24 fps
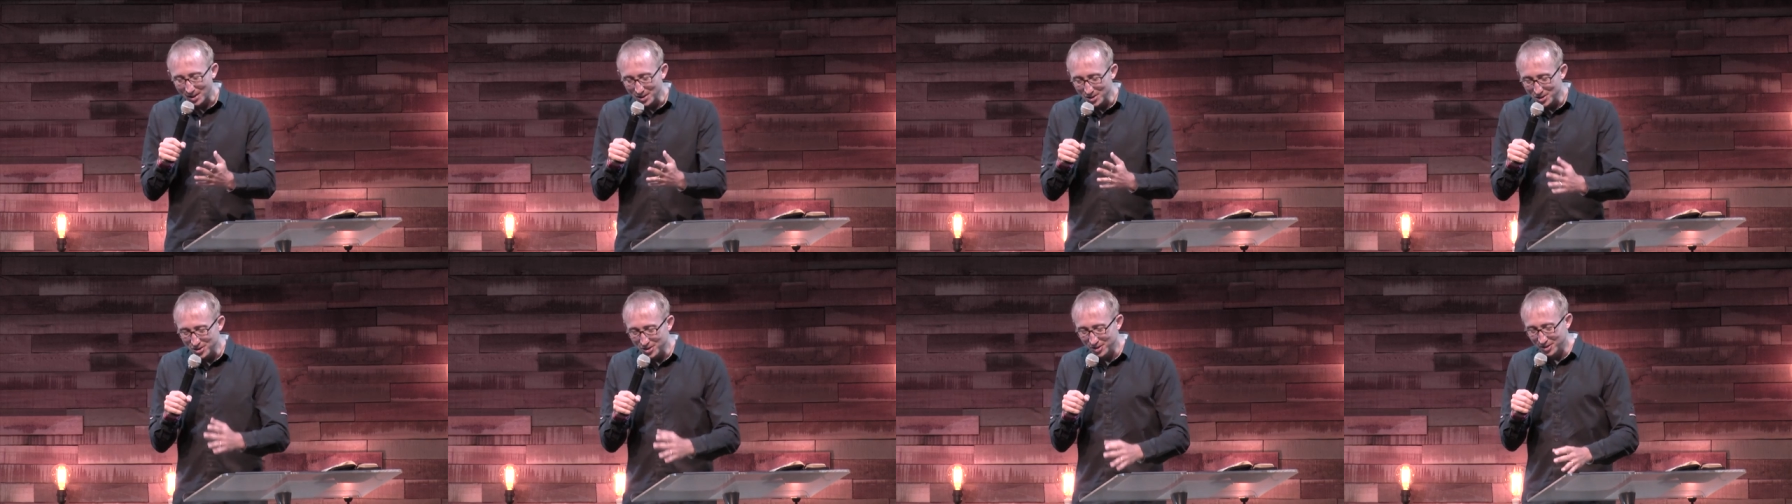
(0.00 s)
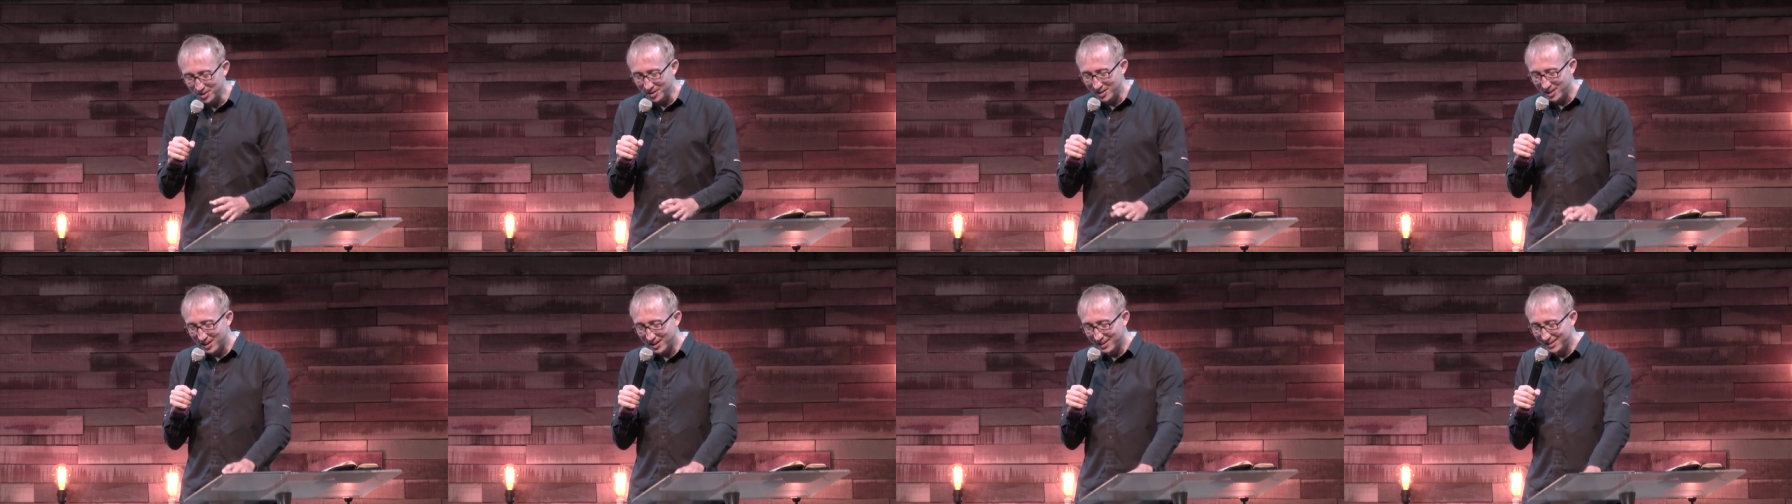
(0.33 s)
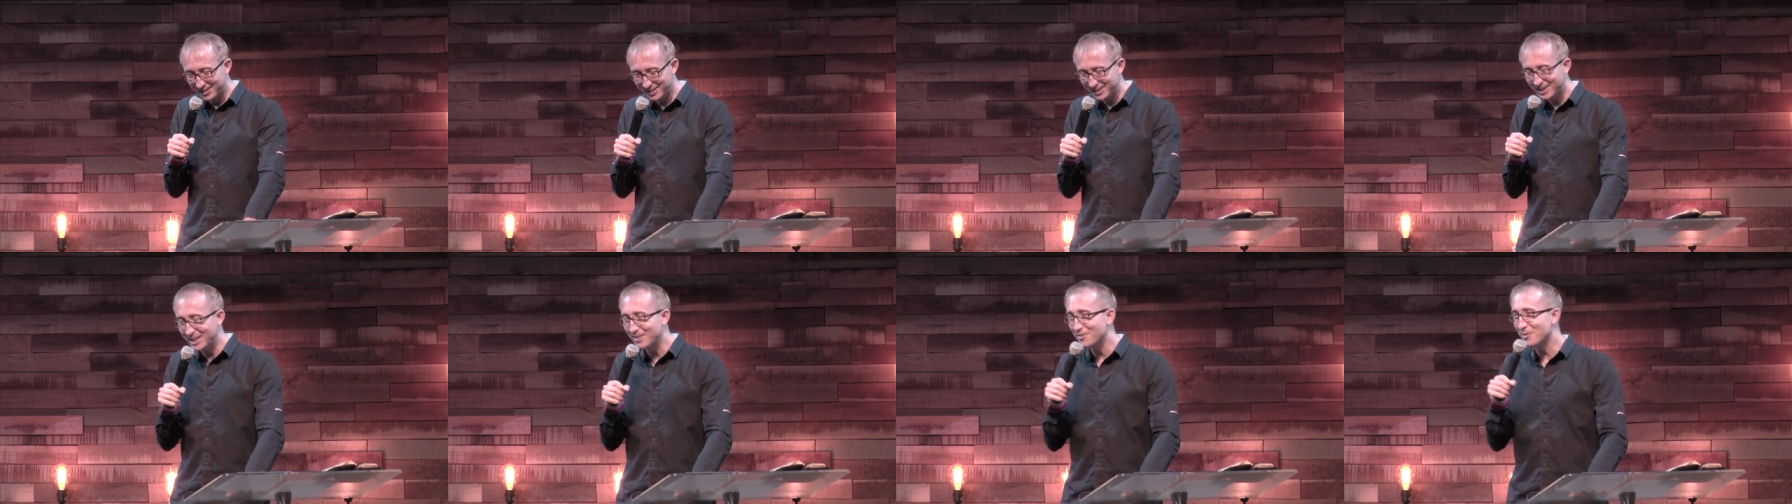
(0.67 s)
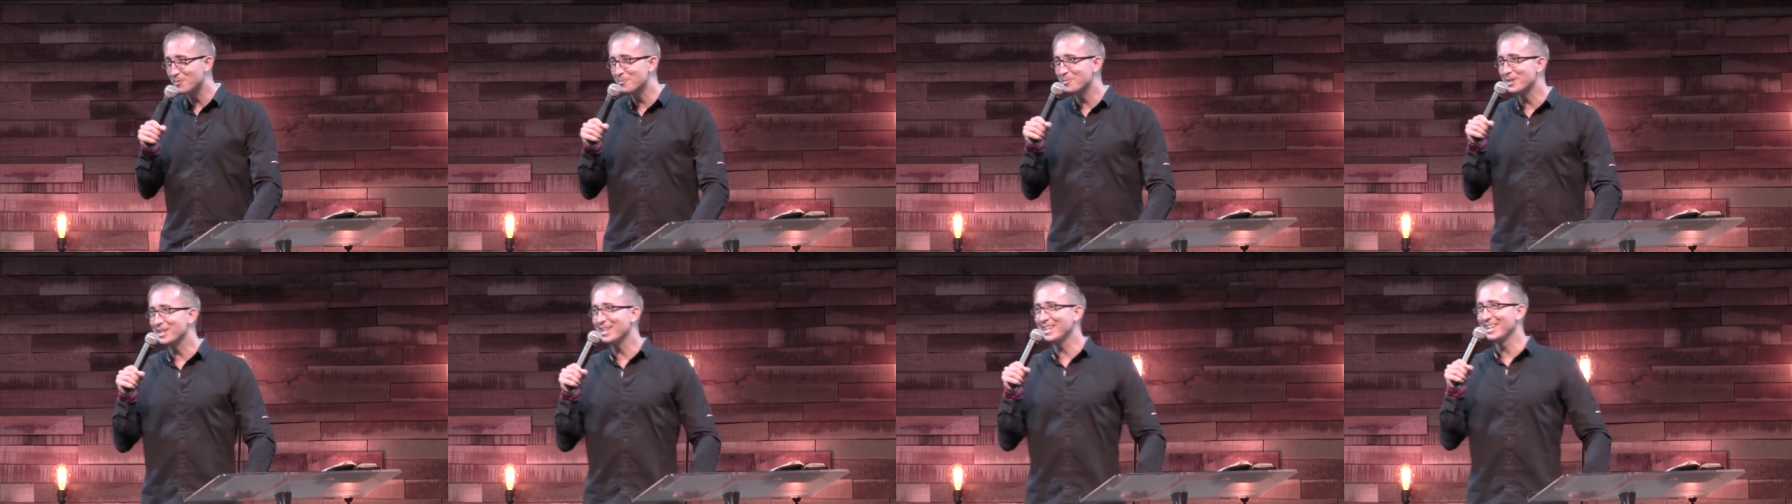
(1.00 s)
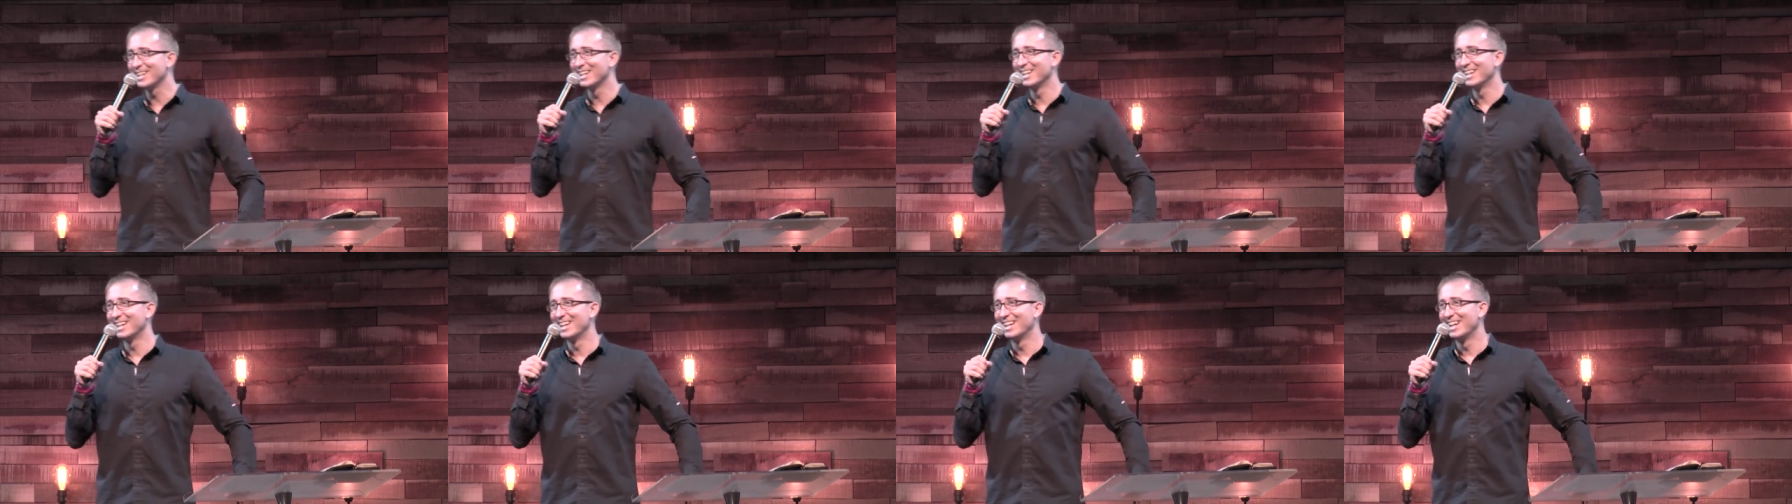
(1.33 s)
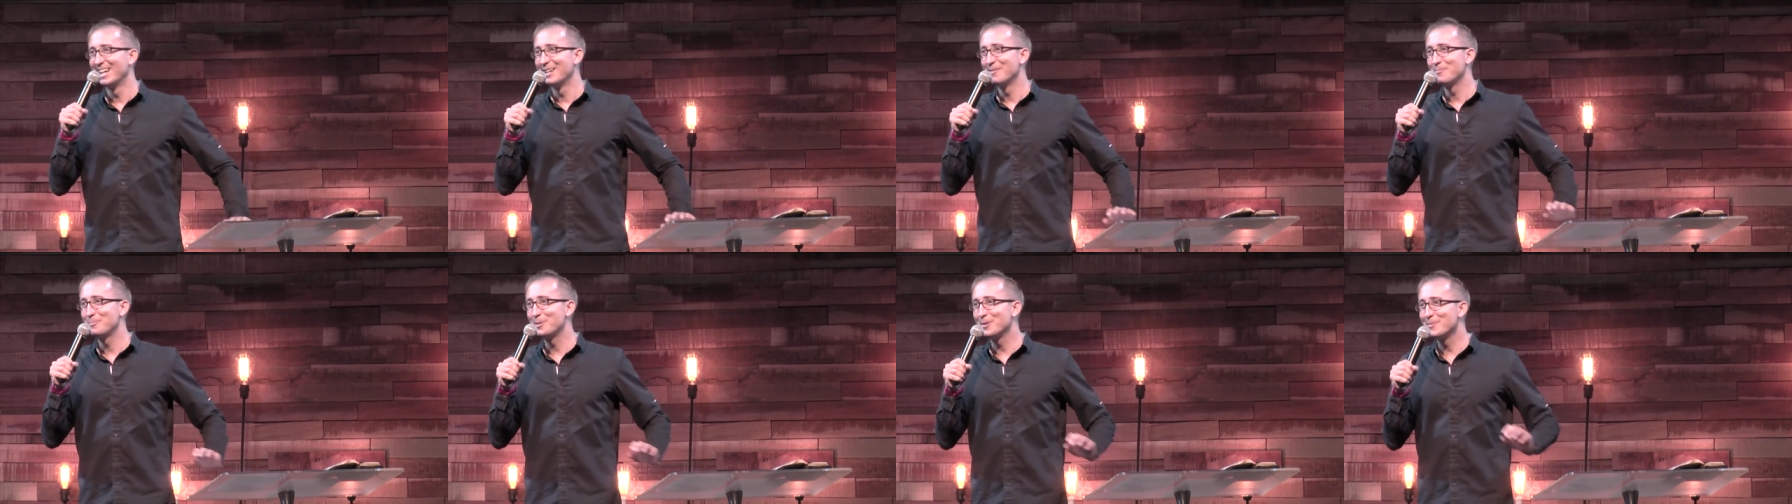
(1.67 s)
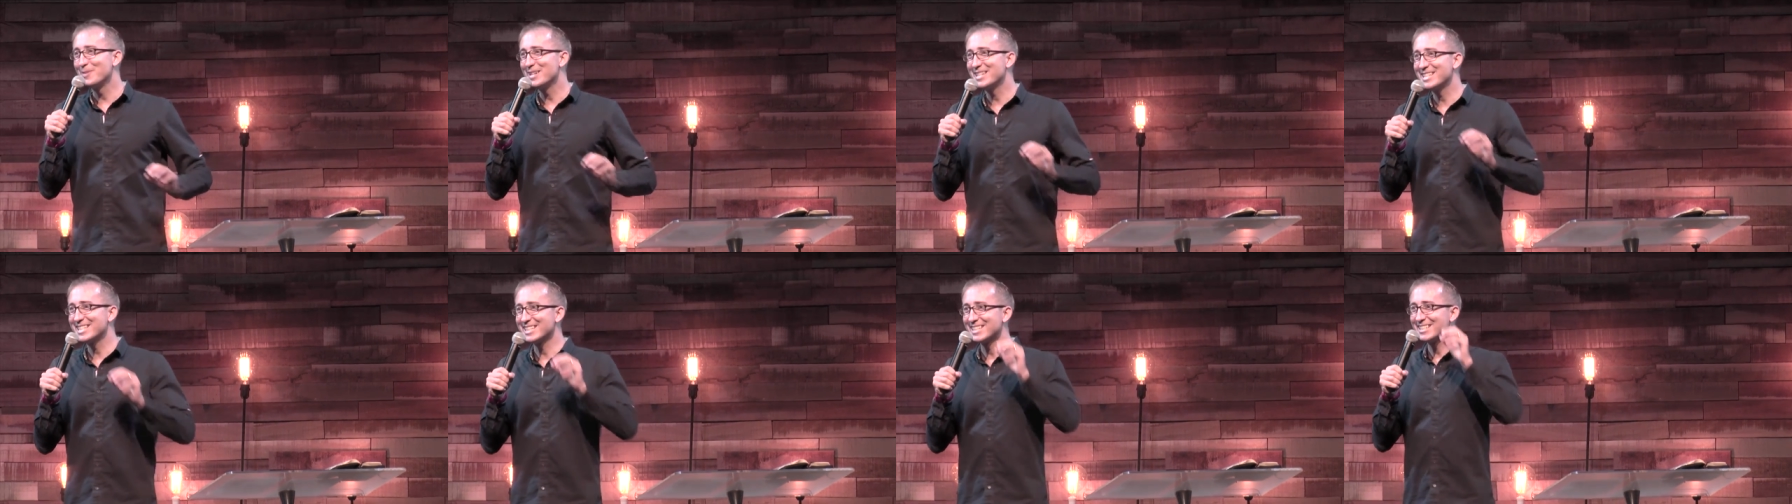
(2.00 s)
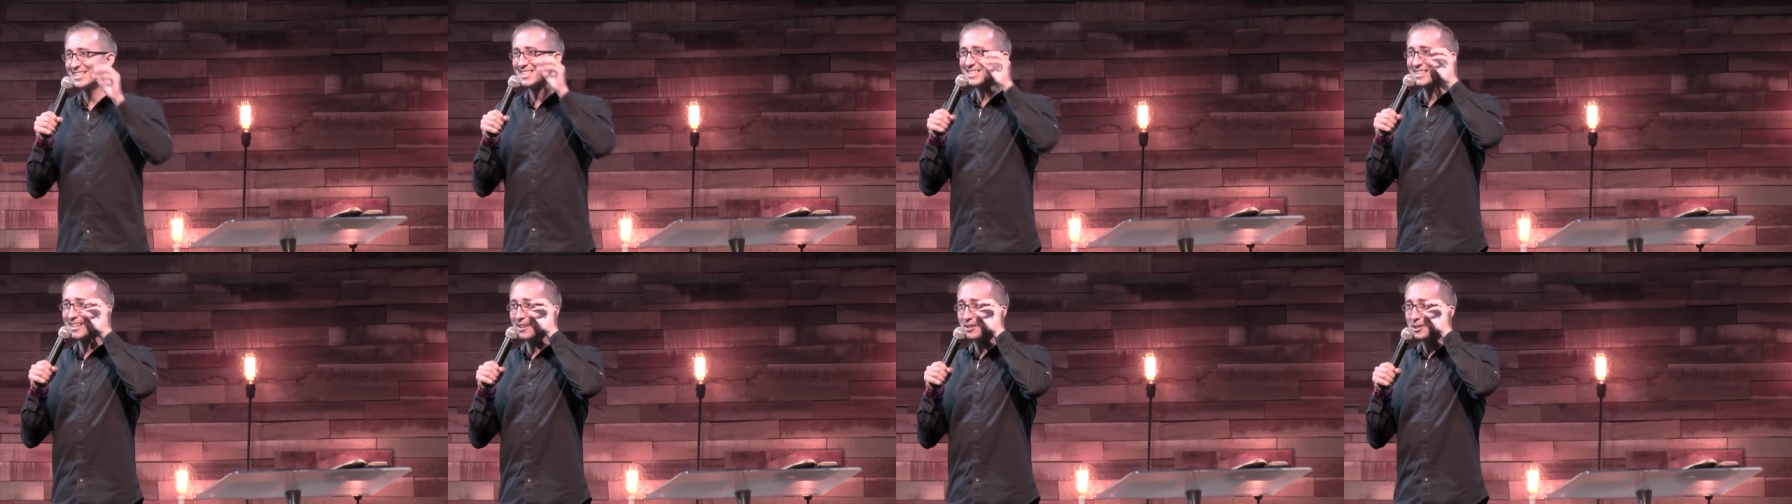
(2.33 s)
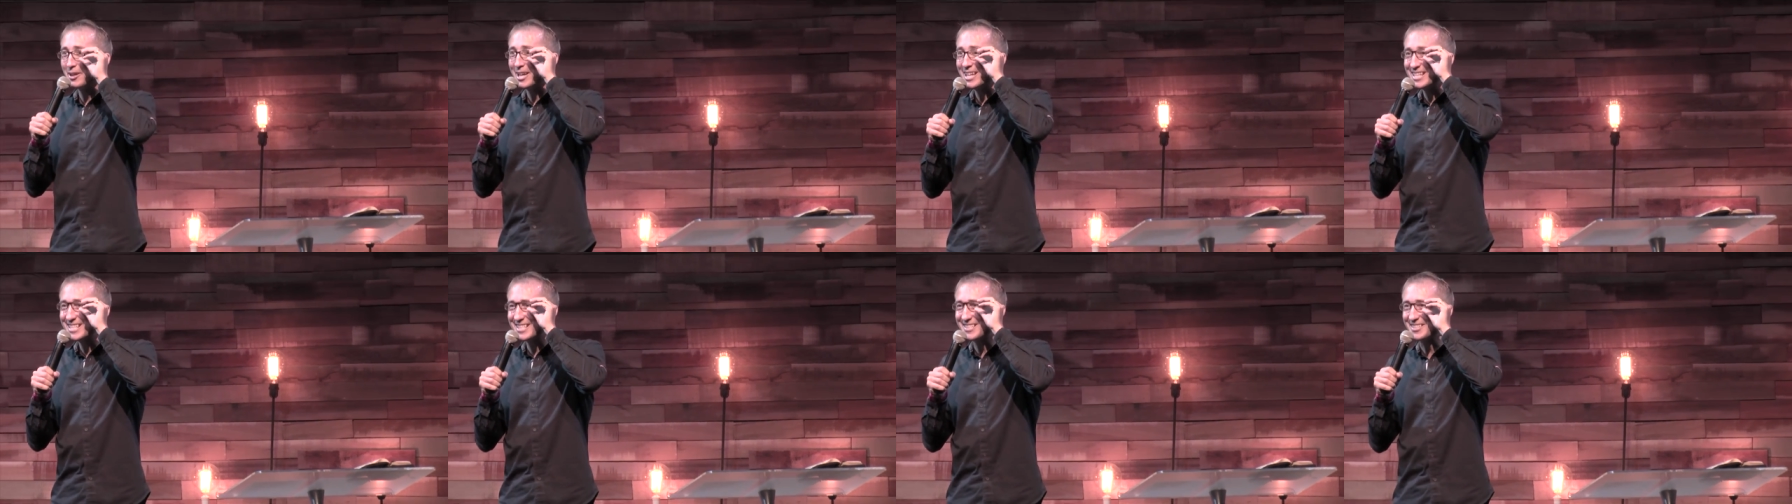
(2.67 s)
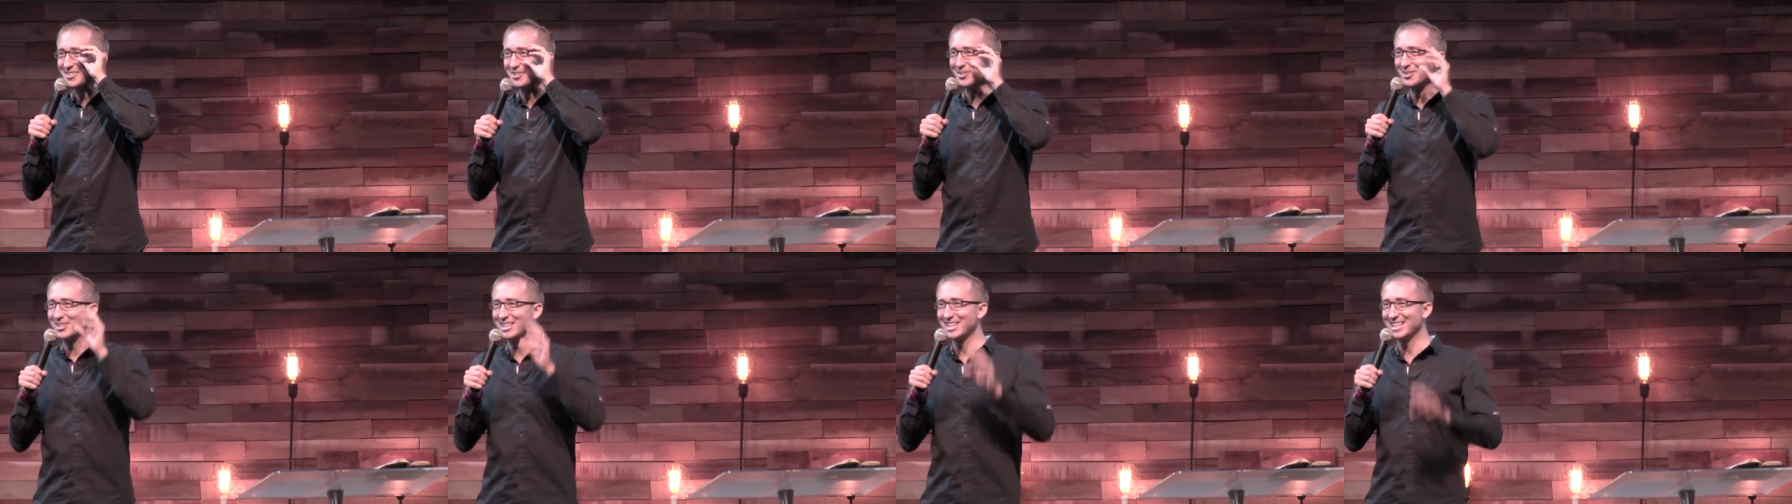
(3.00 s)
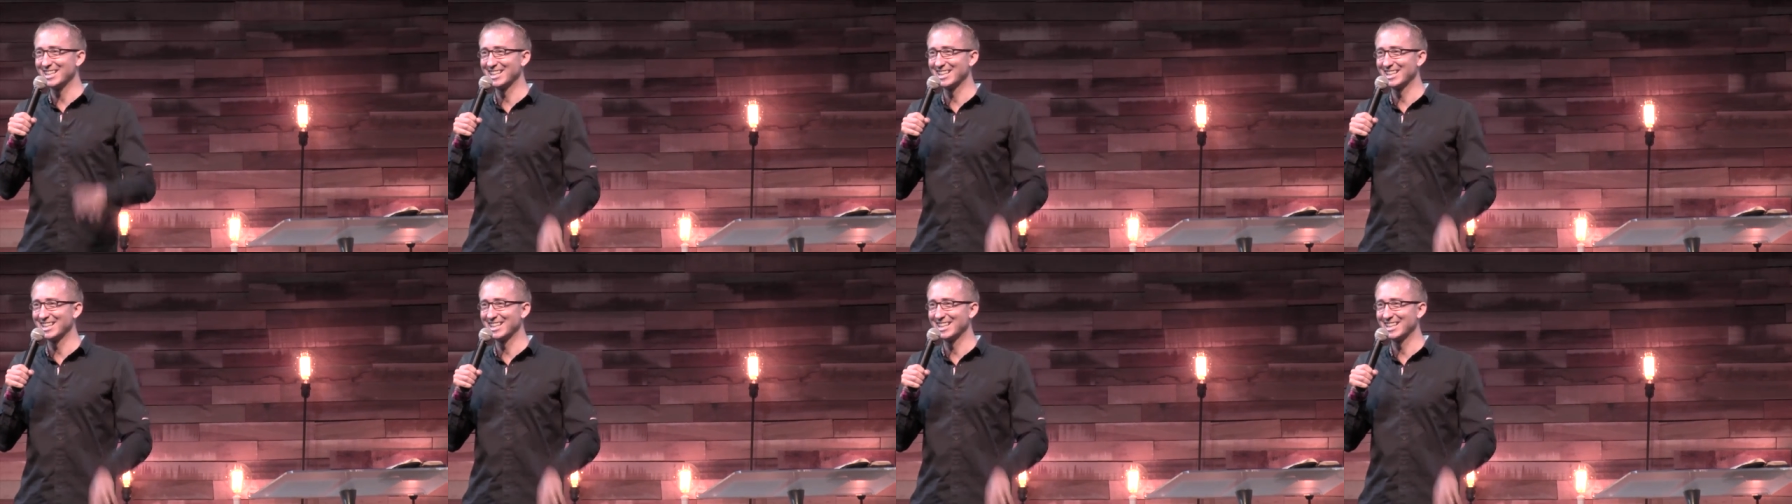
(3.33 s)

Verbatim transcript: John has given me permission to tell you his story.